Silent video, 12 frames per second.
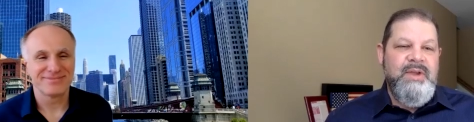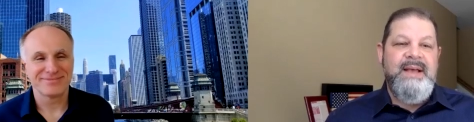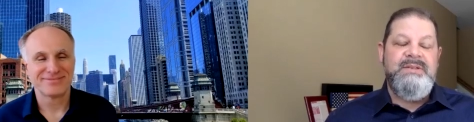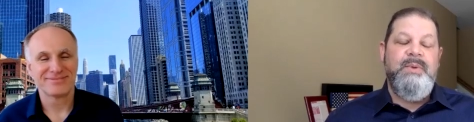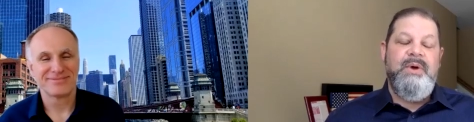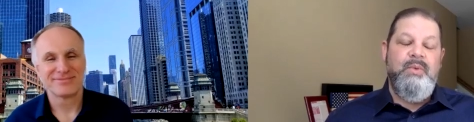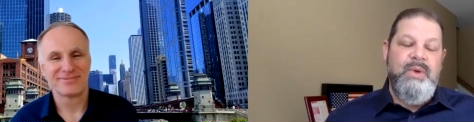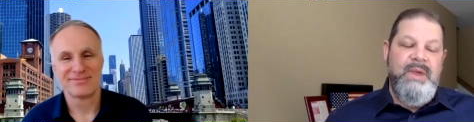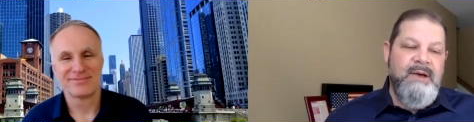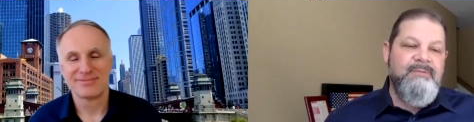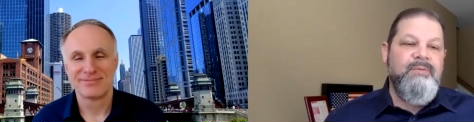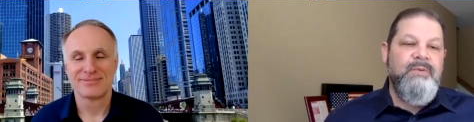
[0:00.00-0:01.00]
Speaker 1: task. But we
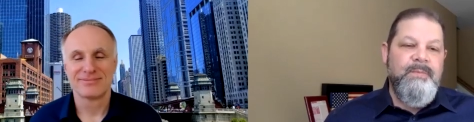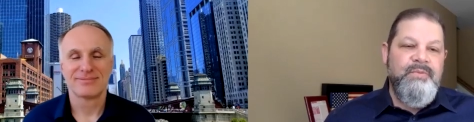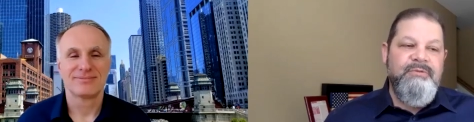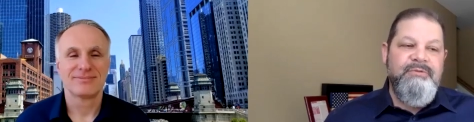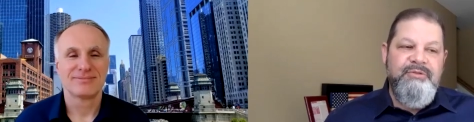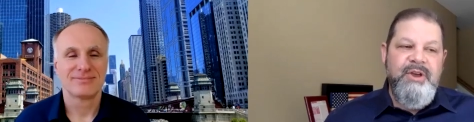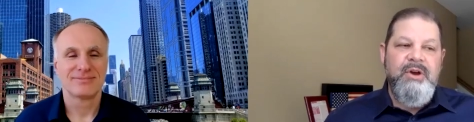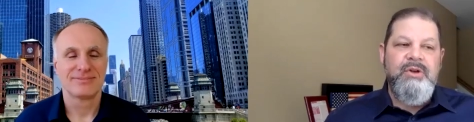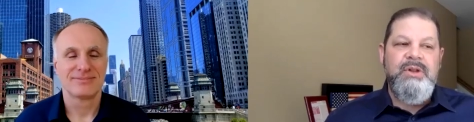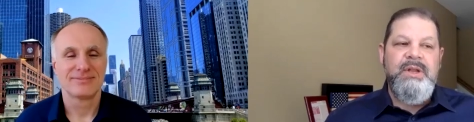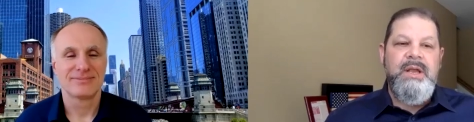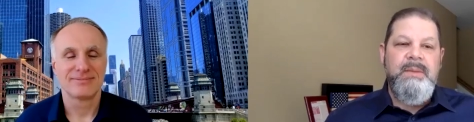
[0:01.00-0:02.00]
have
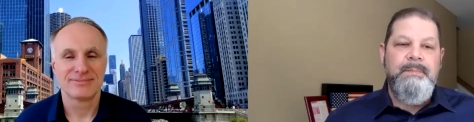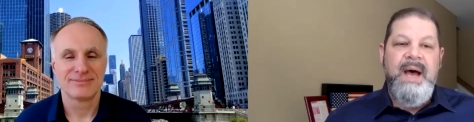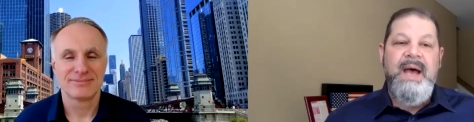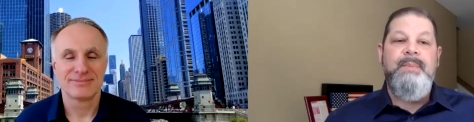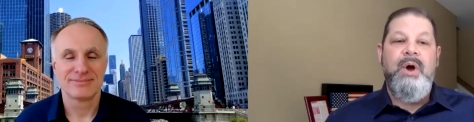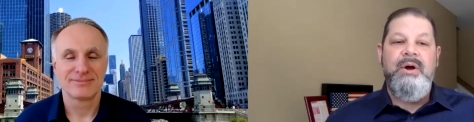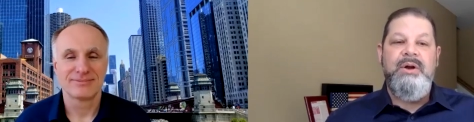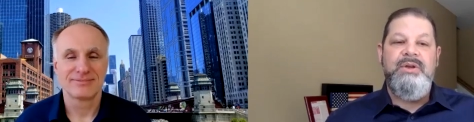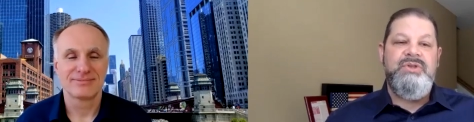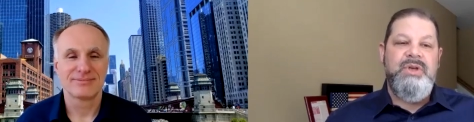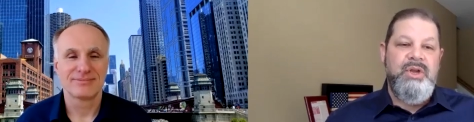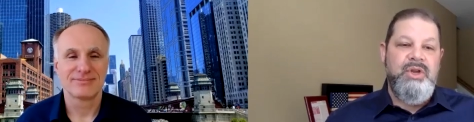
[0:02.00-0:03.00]
fairly
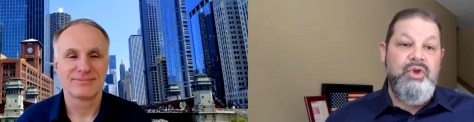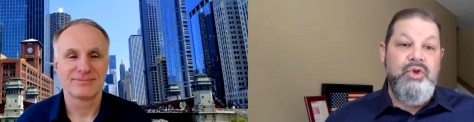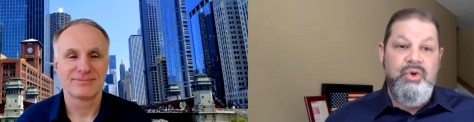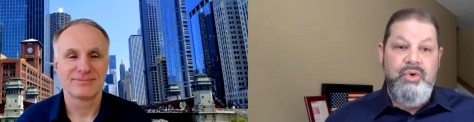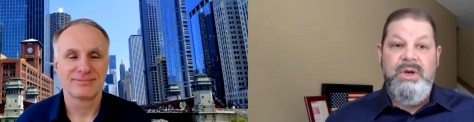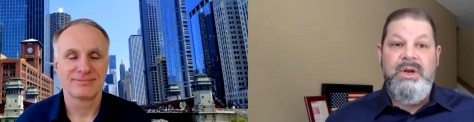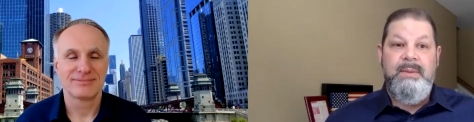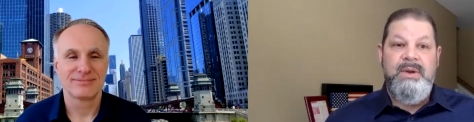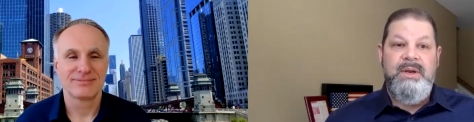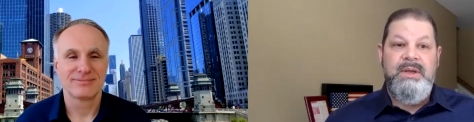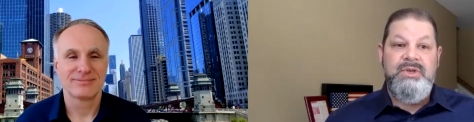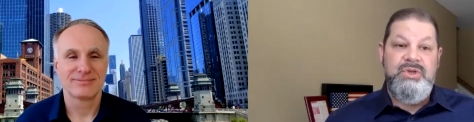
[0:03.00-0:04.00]
bipartisan
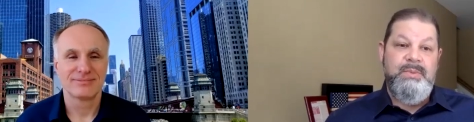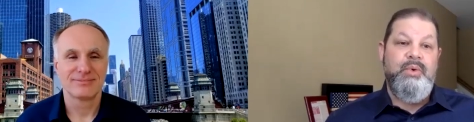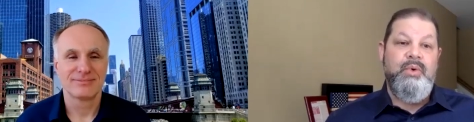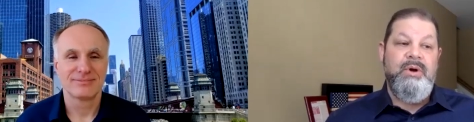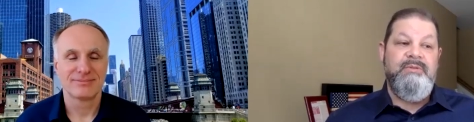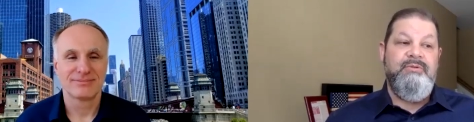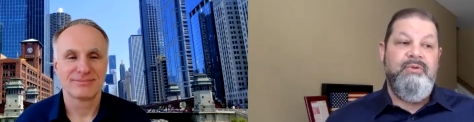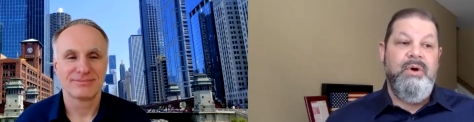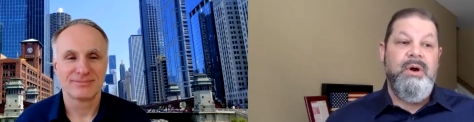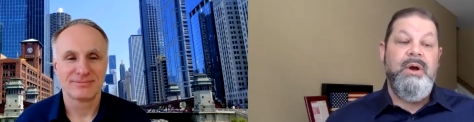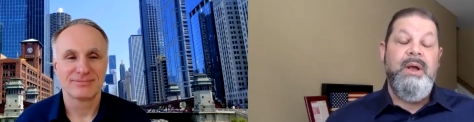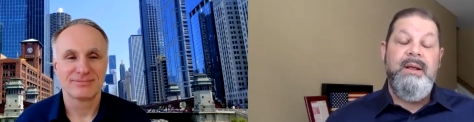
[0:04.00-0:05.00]
unanimity support
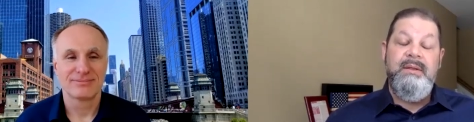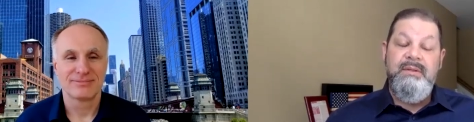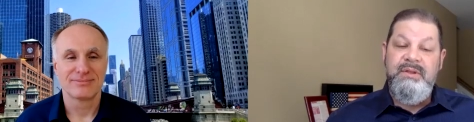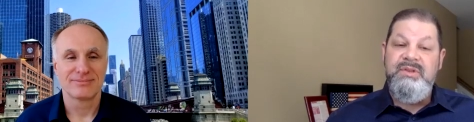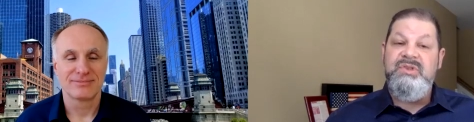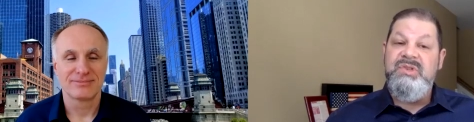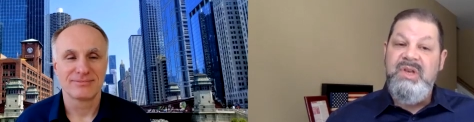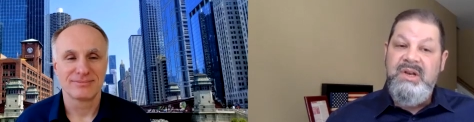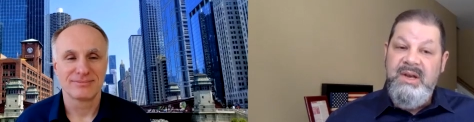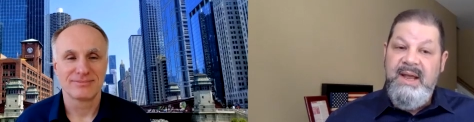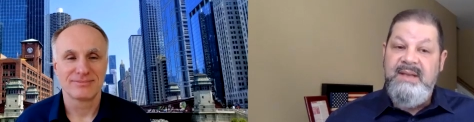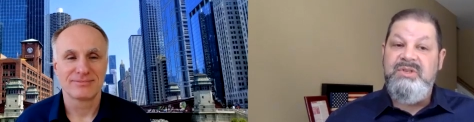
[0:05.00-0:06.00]
for this is a
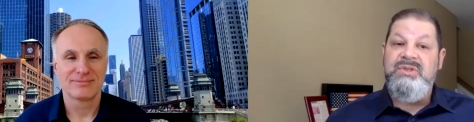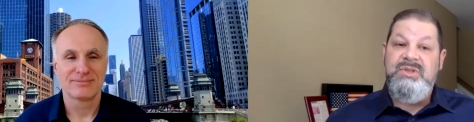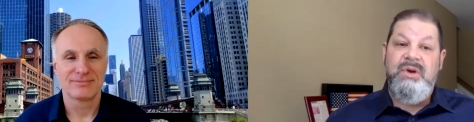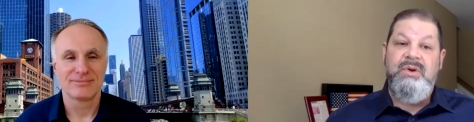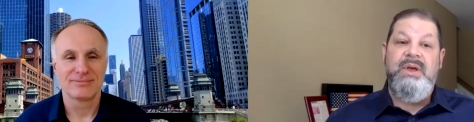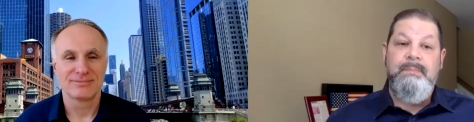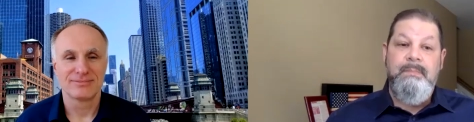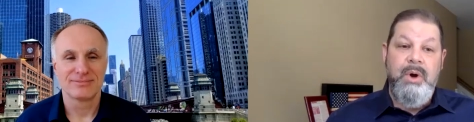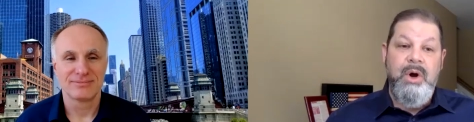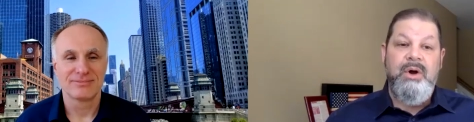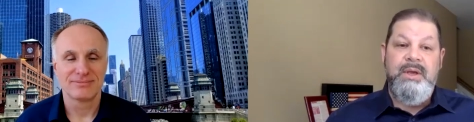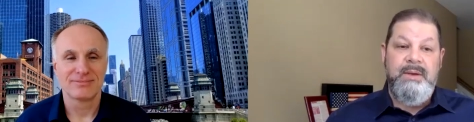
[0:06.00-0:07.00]
necessary
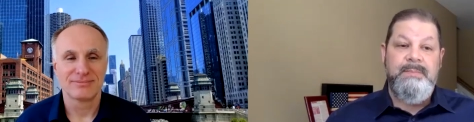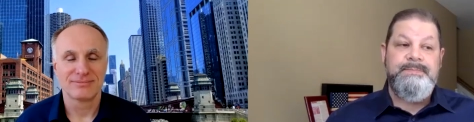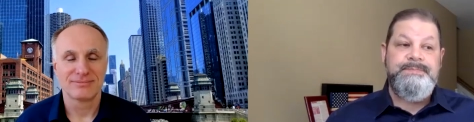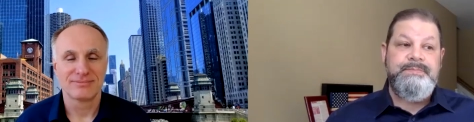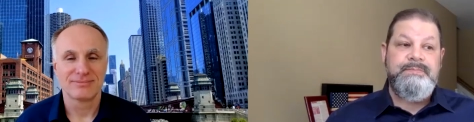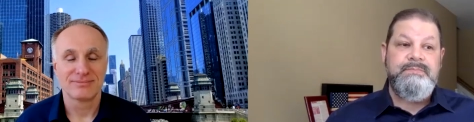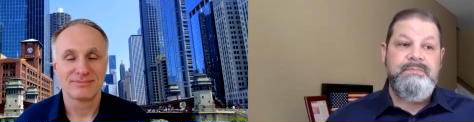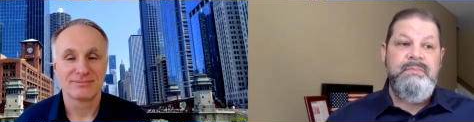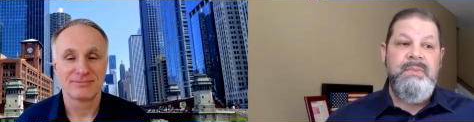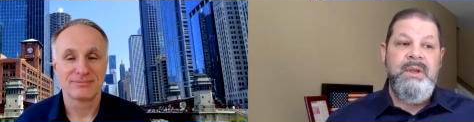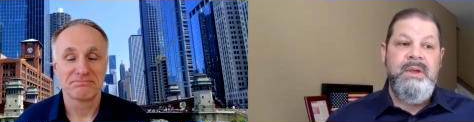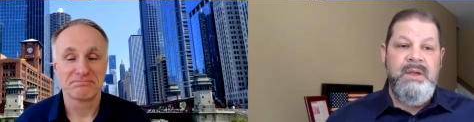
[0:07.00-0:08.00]
market
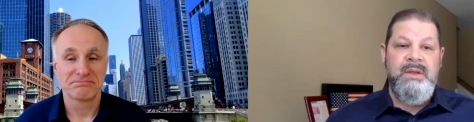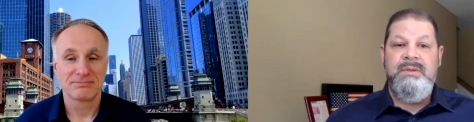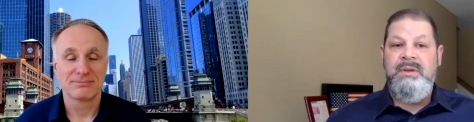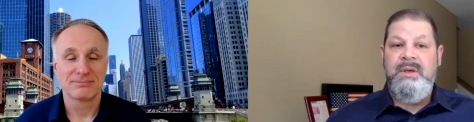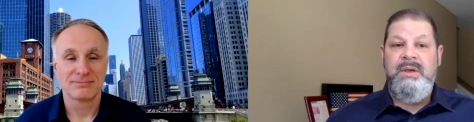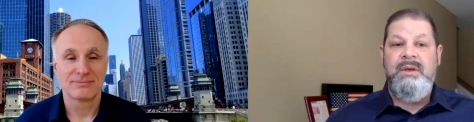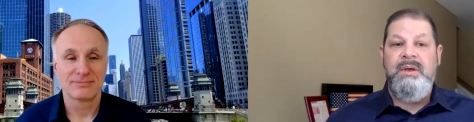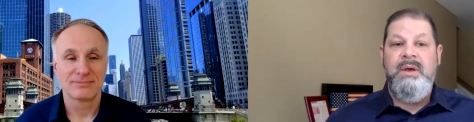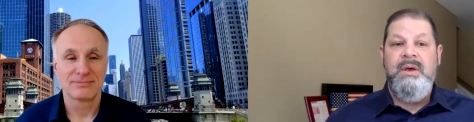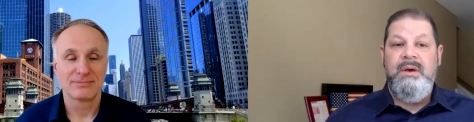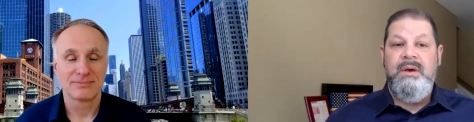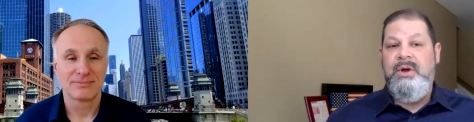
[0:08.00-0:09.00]
in the
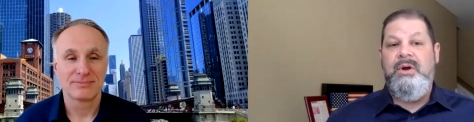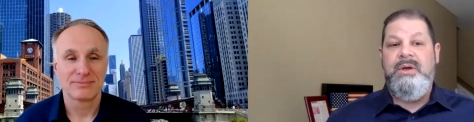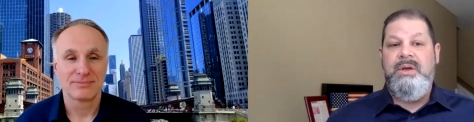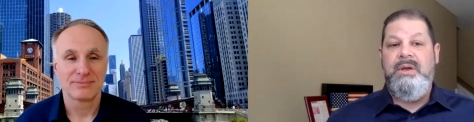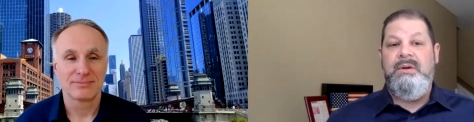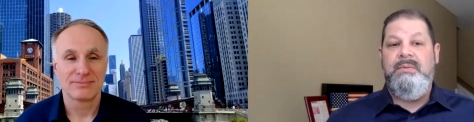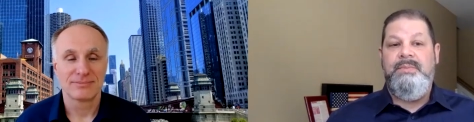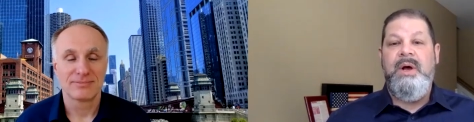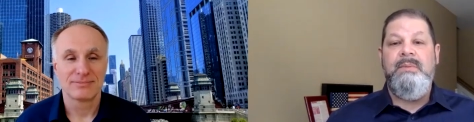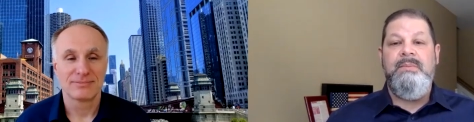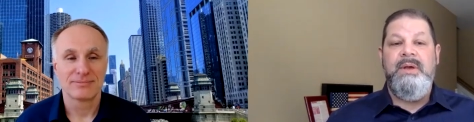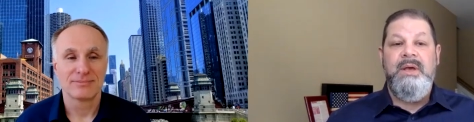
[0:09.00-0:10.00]
American
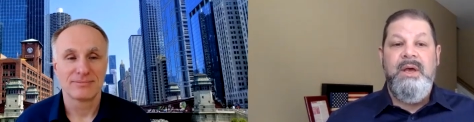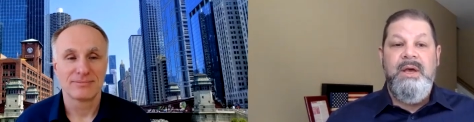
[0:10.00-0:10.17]
public